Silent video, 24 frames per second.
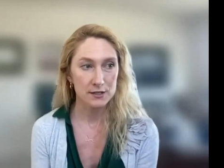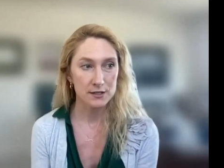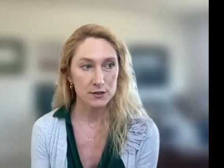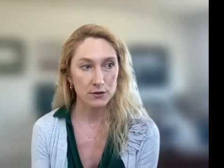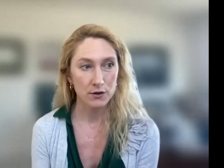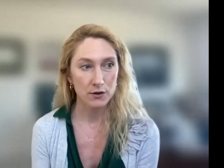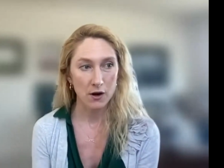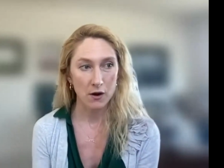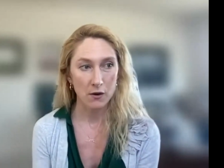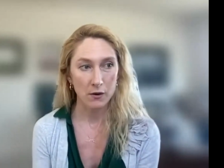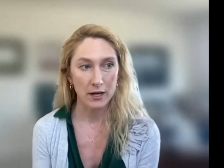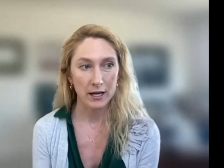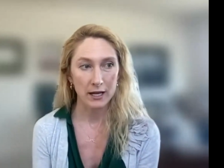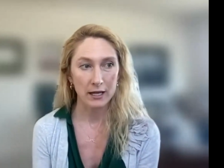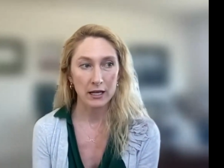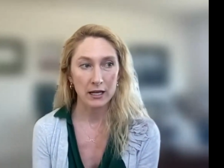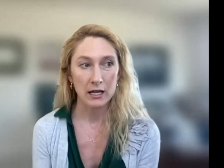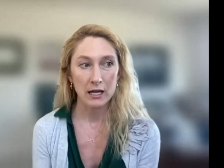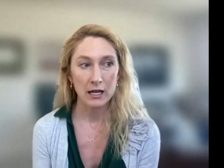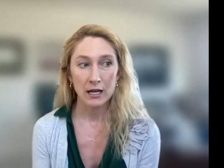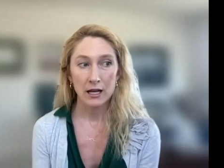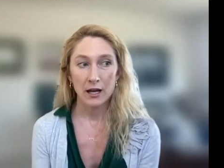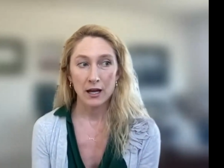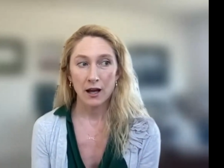is growing.
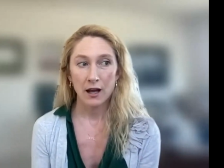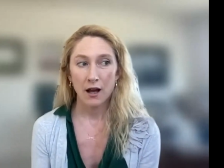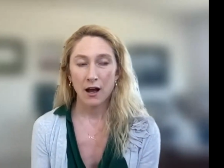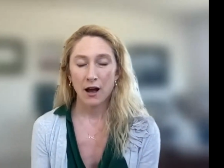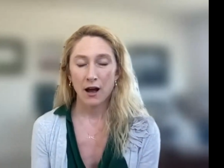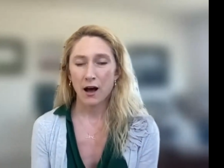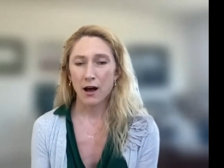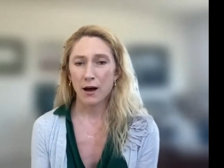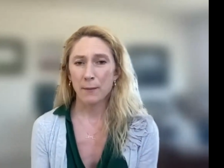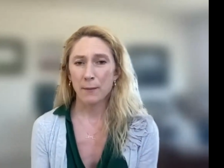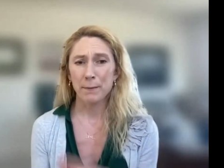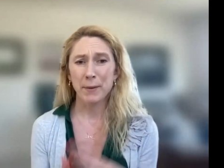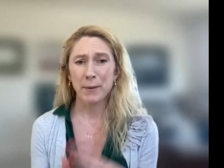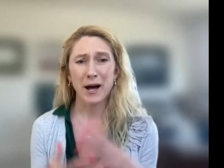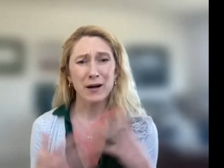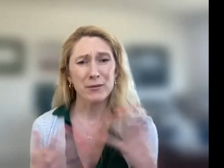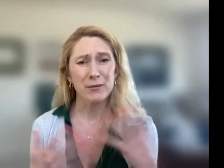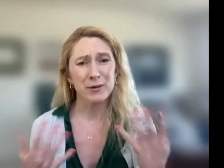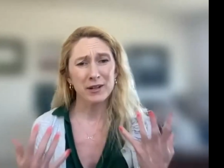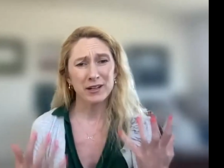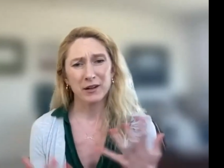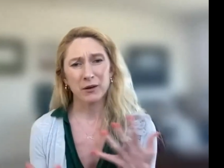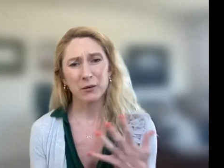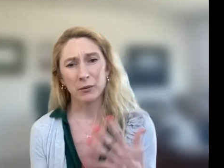
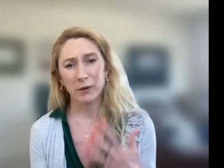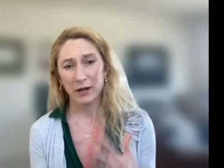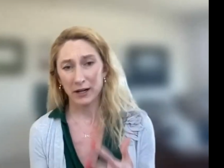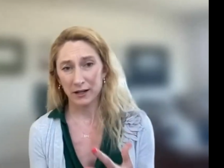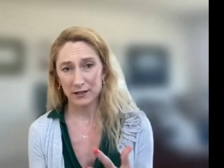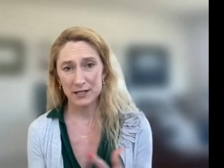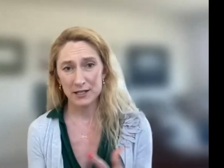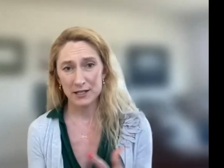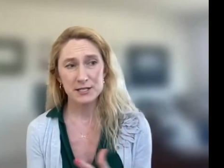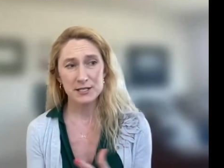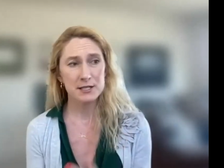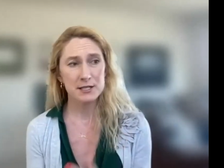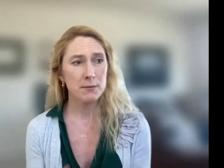Public awareness